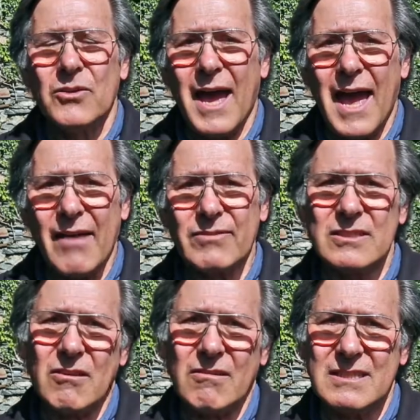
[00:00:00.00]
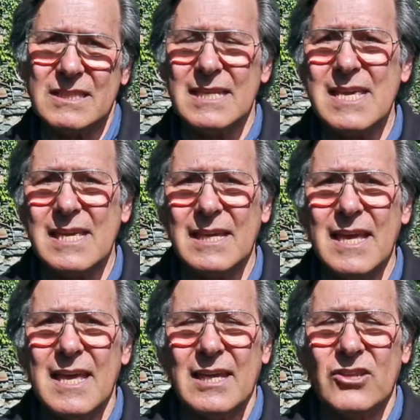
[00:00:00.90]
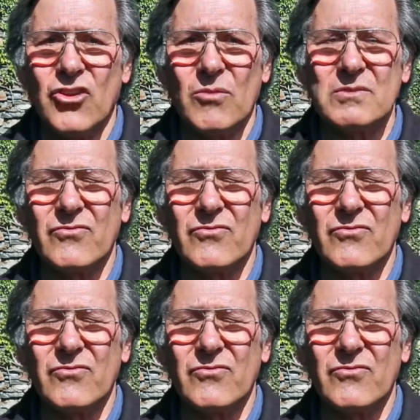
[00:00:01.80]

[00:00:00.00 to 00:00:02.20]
You have to start seeing in terms